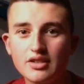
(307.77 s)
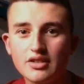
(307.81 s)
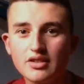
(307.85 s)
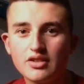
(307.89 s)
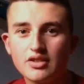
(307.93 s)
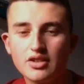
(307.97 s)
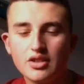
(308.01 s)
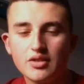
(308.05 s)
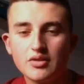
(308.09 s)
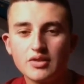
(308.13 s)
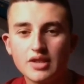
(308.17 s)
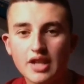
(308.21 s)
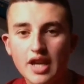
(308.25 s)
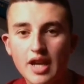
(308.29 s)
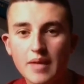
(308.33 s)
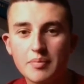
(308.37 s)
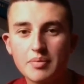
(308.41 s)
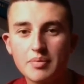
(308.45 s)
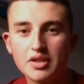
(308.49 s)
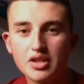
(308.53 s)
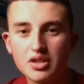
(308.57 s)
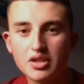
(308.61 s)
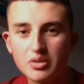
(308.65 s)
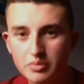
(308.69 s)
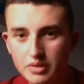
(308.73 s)
She was
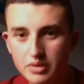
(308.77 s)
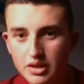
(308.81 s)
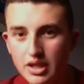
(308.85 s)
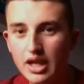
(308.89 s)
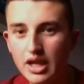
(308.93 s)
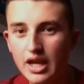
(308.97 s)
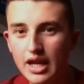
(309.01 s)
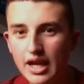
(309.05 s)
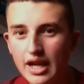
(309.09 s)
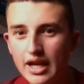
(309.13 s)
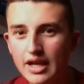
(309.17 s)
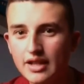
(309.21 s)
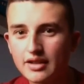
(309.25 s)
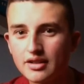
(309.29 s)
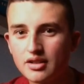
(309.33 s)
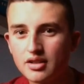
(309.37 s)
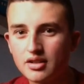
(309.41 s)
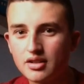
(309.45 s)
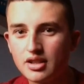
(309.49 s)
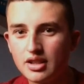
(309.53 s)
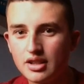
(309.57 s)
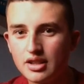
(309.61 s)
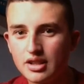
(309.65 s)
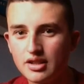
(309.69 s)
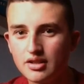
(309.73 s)
happy, she was glad
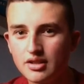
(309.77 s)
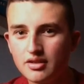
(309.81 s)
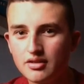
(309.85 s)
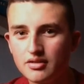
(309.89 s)
that